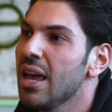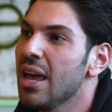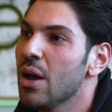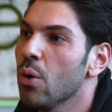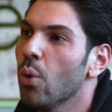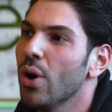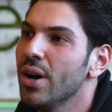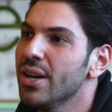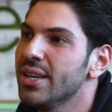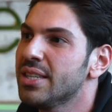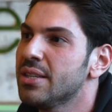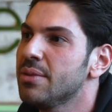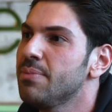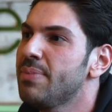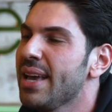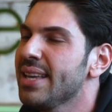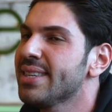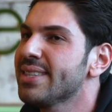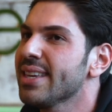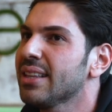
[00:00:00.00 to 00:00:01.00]
It was
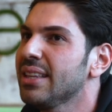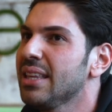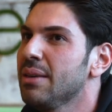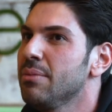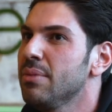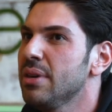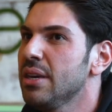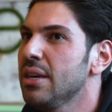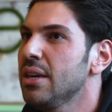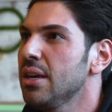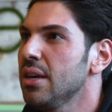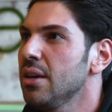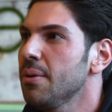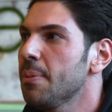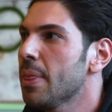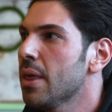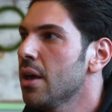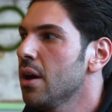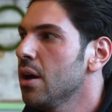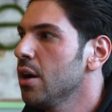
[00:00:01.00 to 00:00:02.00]
basically me,
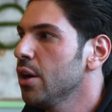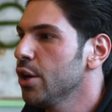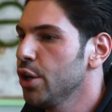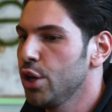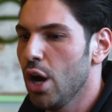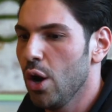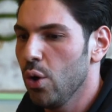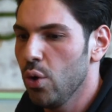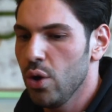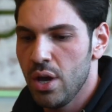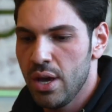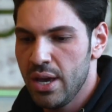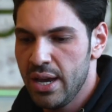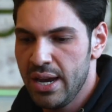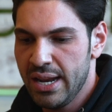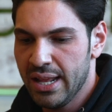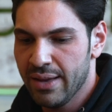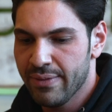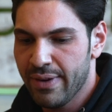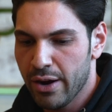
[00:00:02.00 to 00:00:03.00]

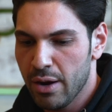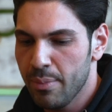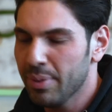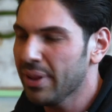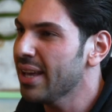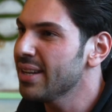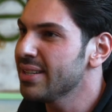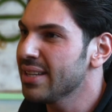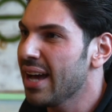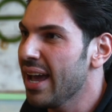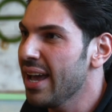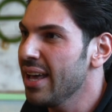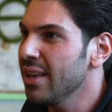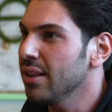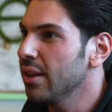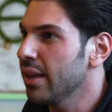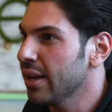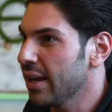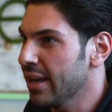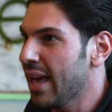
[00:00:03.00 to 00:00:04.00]
eating a very bland diet.
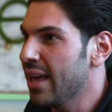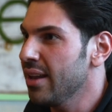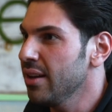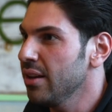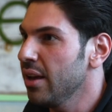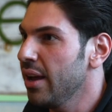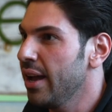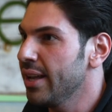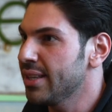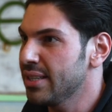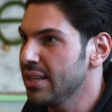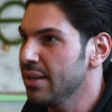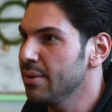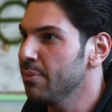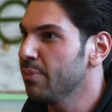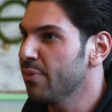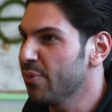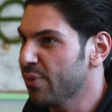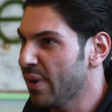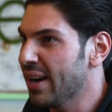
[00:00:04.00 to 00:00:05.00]
Like again, it's
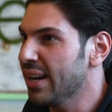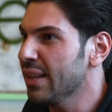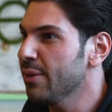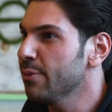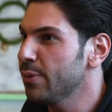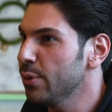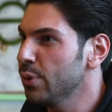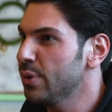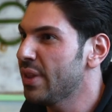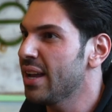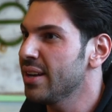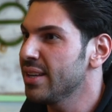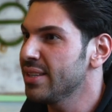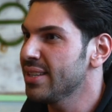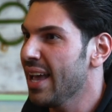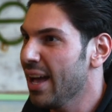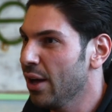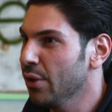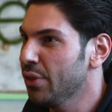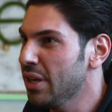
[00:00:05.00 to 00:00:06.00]
finding food that is
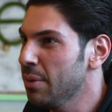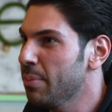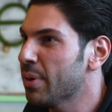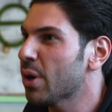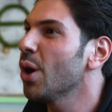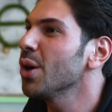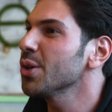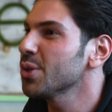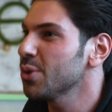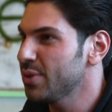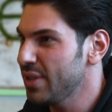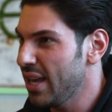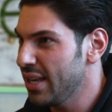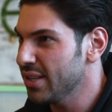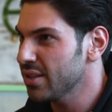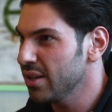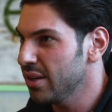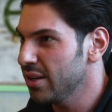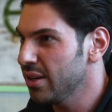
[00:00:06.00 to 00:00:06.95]
healthy but also tastes good.